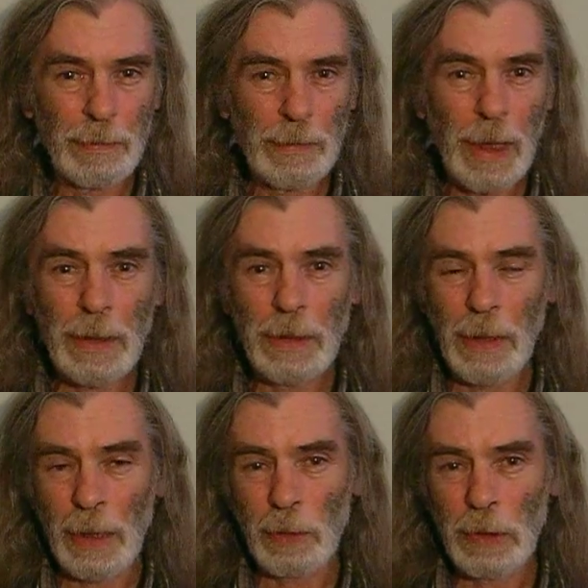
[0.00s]
And in
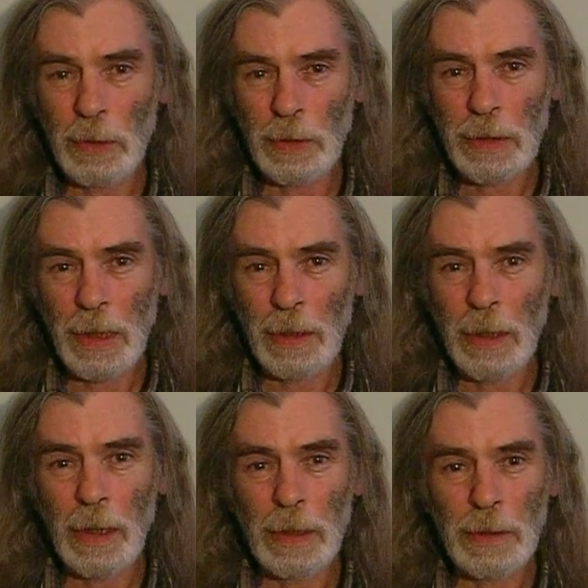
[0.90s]
that we could say they
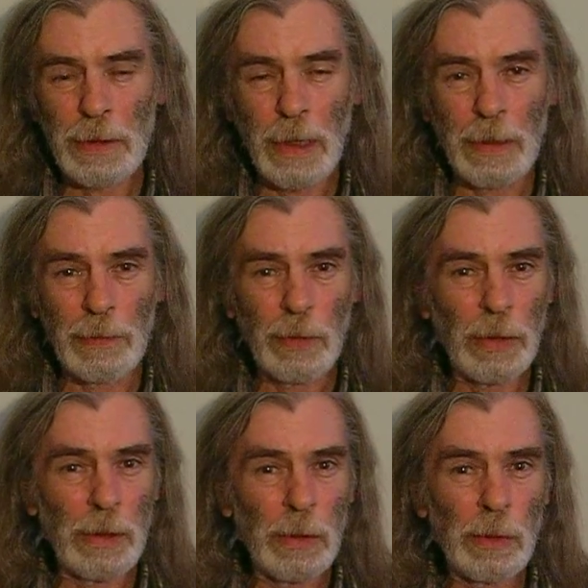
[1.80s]
are insane, for
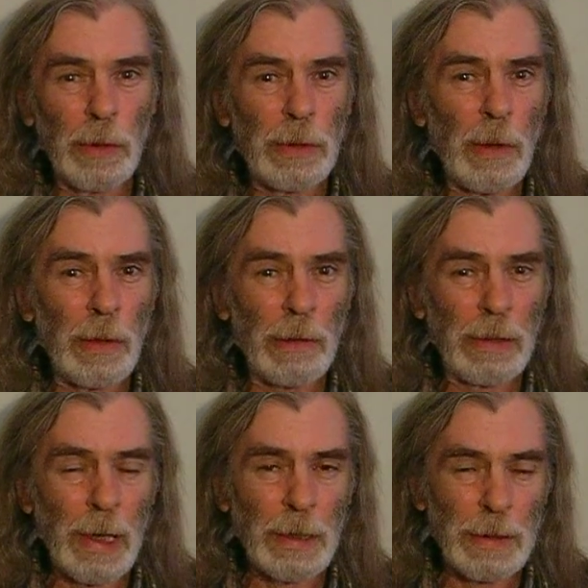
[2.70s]
they do not know the
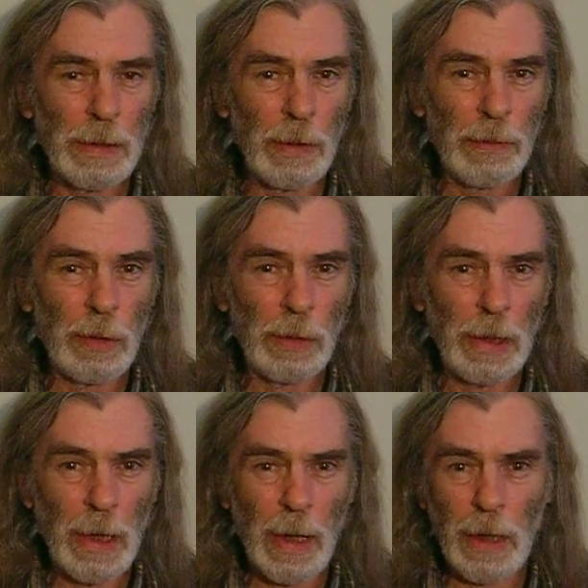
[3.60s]
reality of who they
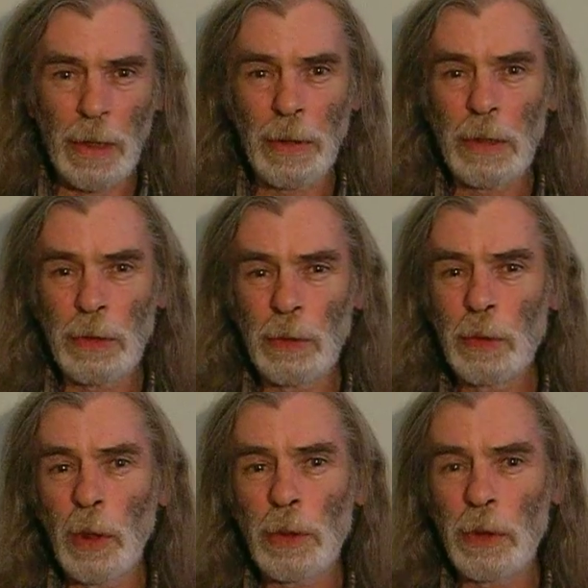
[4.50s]
are. They do
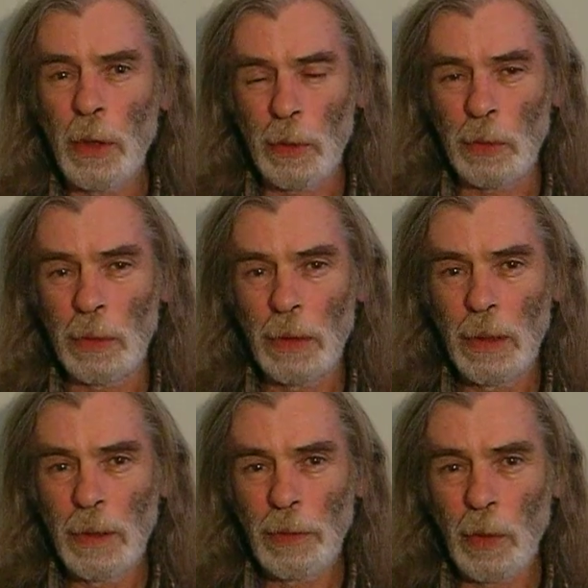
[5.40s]
not know
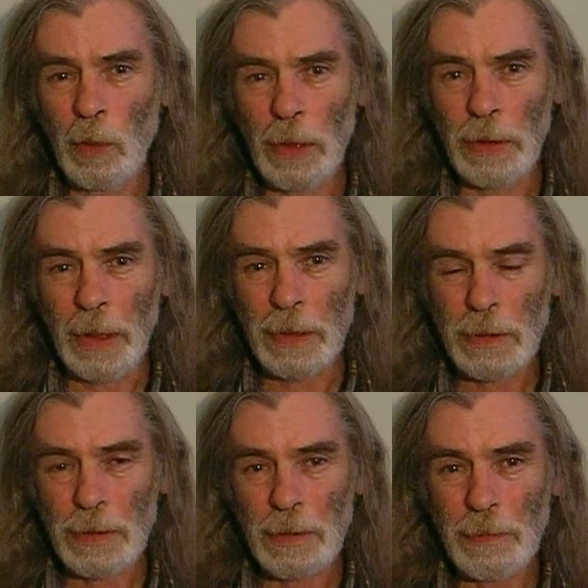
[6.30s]
the oneness.